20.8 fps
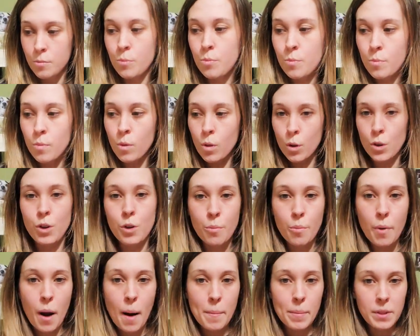learn to
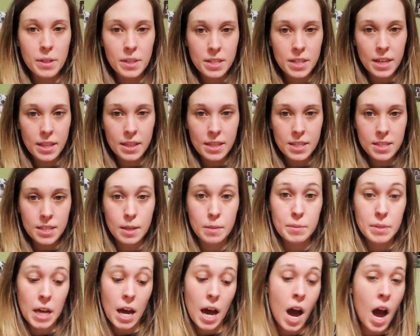properly take the steps
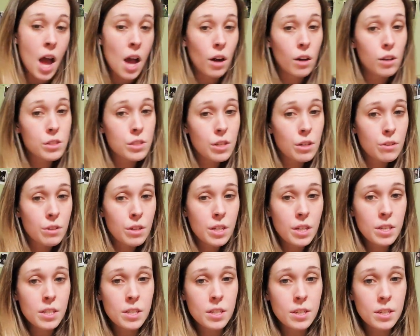I also
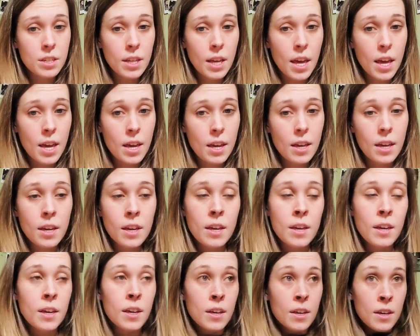need to take
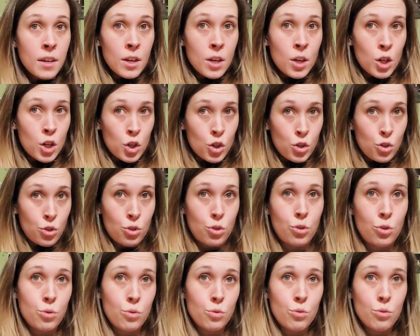
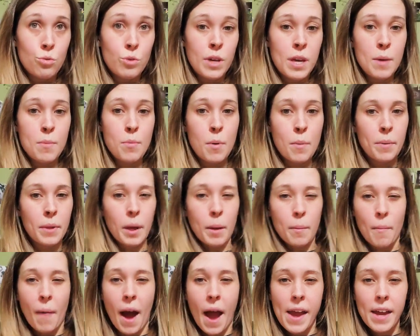to keep up like
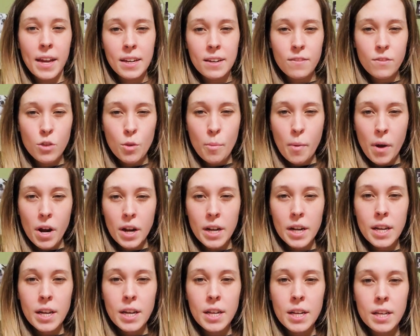my end of the
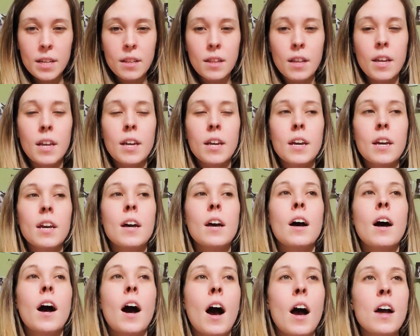bargain. Like
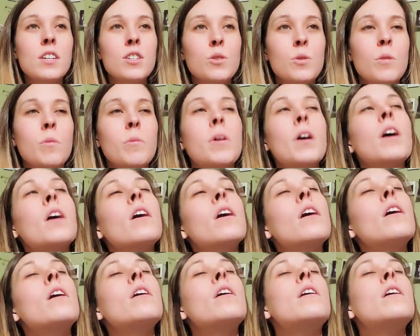I just want to be like,
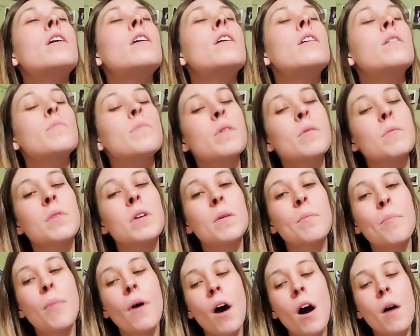maybe a
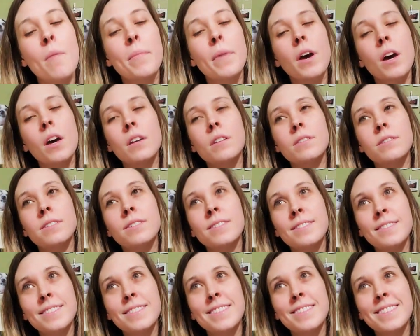puppet.
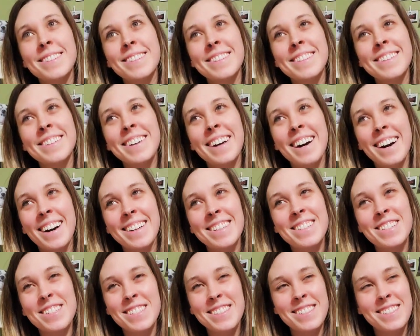God,
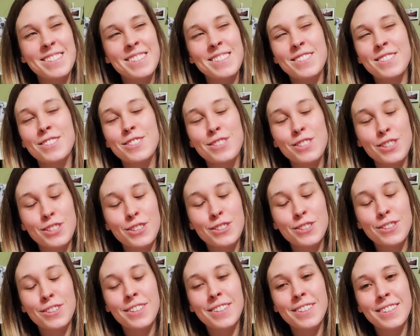just
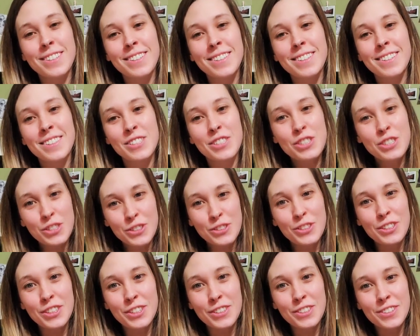do
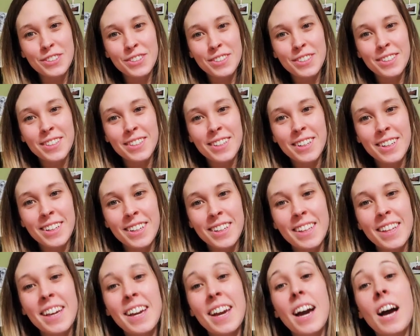you.
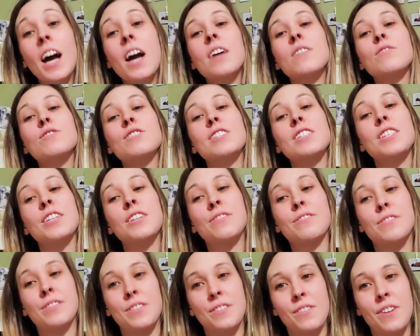Like I'm just here
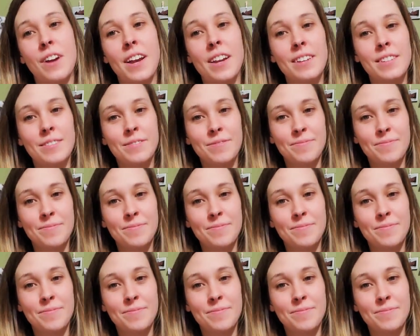for the ride.